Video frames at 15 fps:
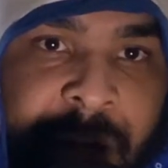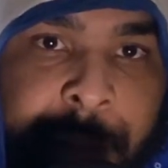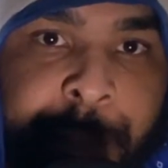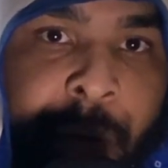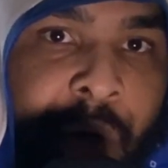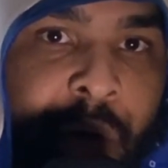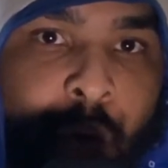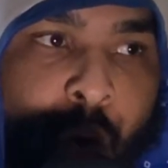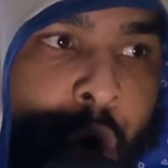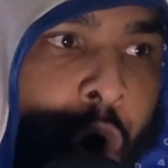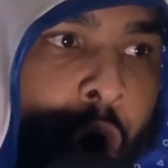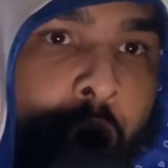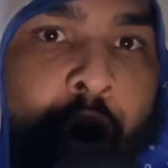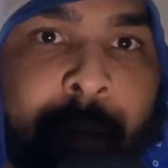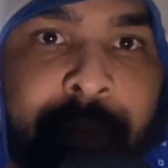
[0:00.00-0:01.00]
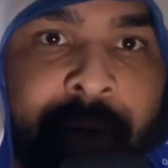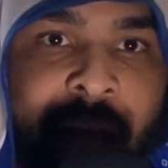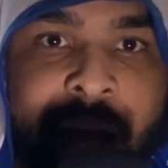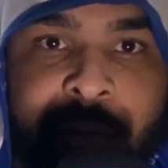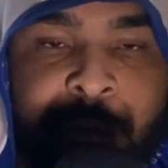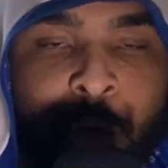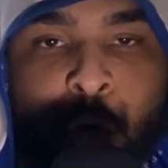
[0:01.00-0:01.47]
put on all
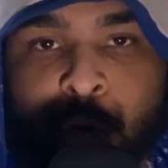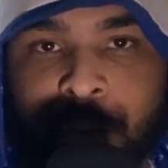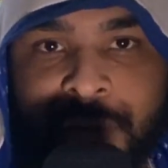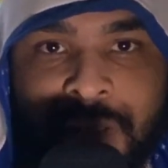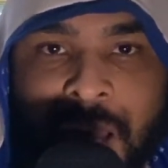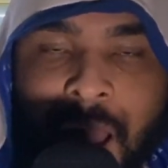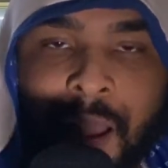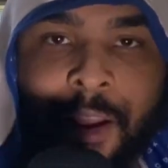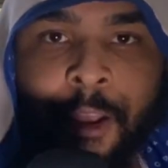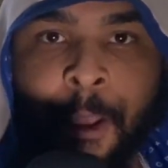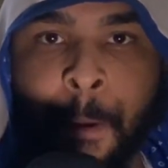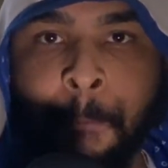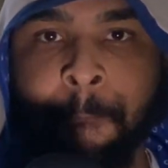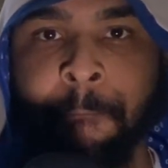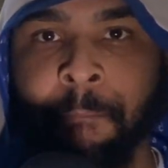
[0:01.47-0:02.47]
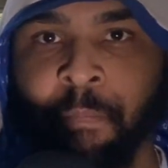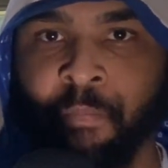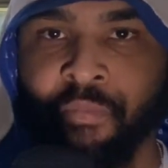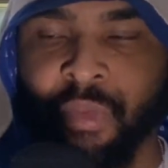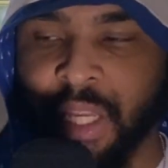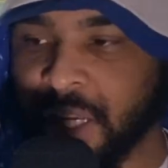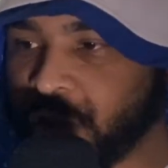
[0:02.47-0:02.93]
platforms, Doc.
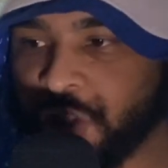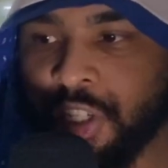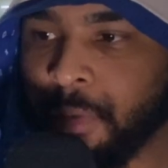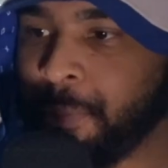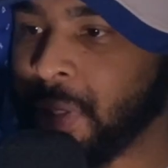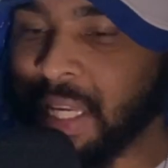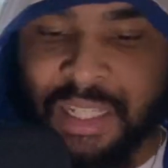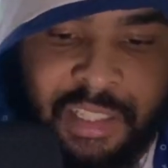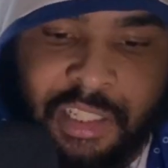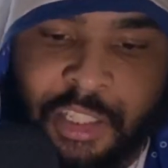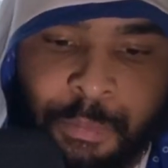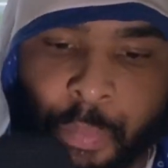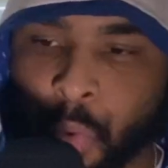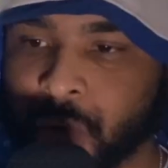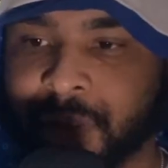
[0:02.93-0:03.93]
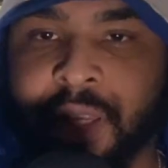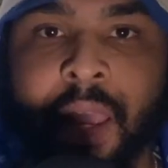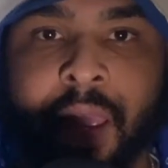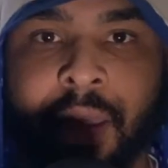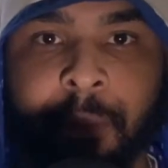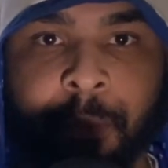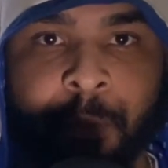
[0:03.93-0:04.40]
It should be. It's a sports
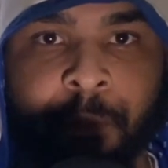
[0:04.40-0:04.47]
game.